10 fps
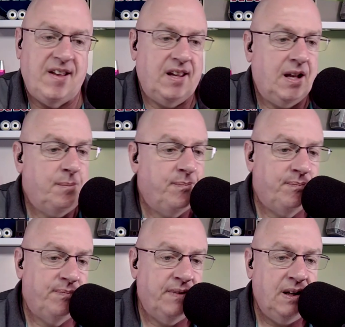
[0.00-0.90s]
Yep.
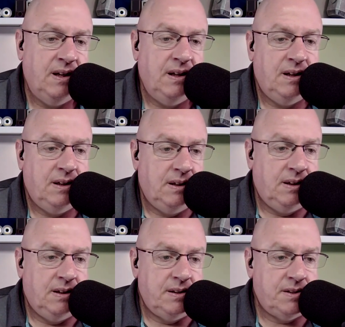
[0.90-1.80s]

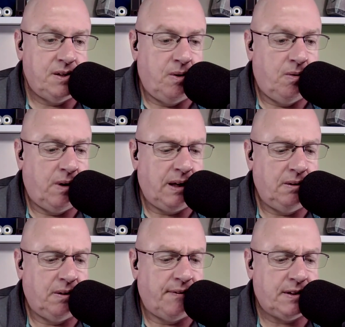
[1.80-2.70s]
So I don't
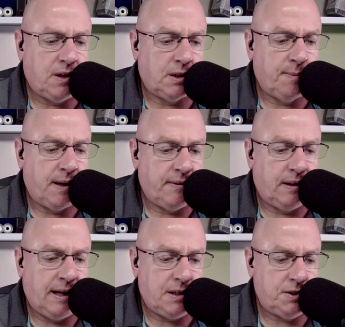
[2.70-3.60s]
know if I talked about on the
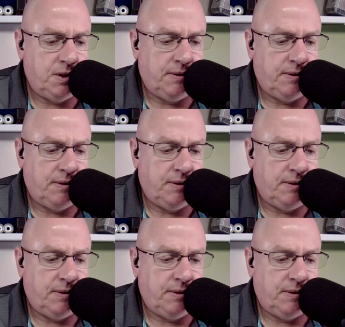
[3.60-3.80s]
last show.